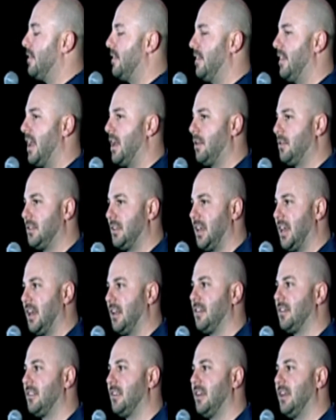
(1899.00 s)
they'll
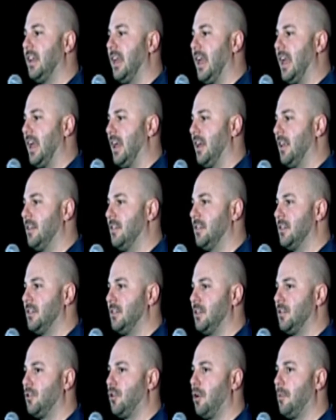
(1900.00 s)
test and
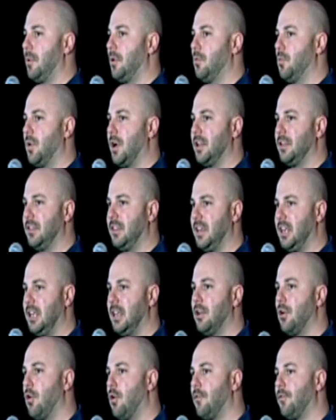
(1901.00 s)
determine what the
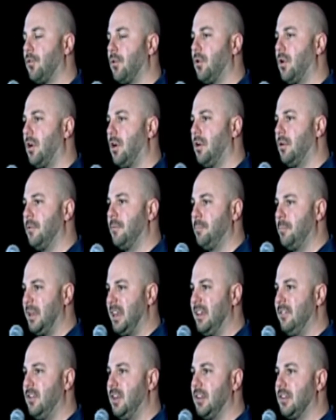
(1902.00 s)
overall
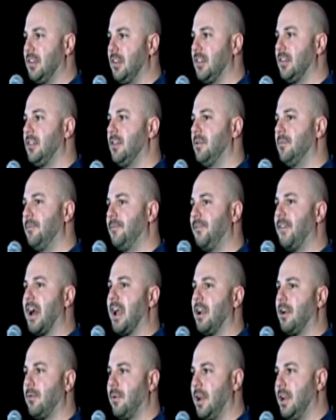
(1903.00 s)
PV system
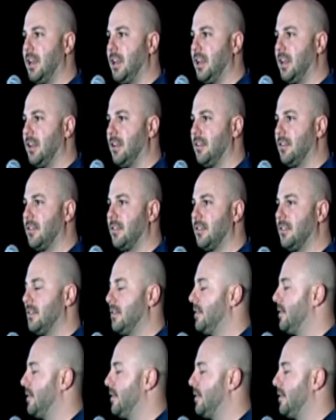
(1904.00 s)
fire rating is.